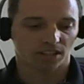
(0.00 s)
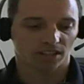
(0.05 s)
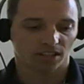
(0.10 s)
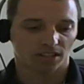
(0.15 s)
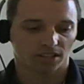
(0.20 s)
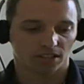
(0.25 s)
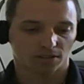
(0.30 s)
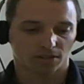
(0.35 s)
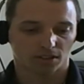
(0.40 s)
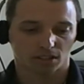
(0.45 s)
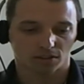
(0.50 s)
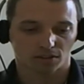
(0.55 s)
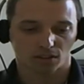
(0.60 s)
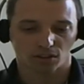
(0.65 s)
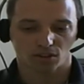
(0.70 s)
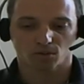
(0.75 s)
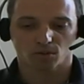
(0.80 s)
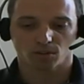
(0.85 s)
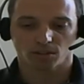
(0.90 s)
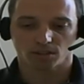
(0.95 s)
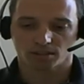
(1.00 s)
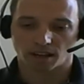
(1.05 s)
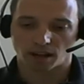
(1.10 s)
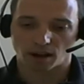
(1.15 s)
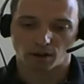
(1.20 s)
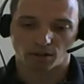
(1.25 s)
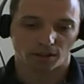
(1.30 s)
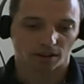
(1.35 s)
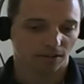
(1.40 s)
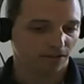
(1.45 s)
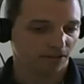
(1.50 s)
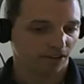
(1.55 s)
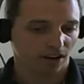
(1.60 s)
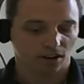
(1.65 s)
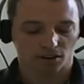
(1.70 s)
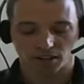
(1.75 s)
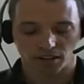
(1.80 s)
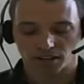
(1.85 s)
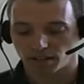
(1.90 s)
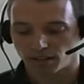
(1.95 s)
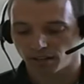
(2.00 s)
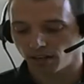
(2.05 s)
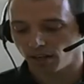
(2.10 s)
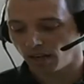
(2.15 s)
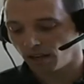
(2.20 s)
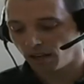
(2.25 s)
needs of individuals, how they vary,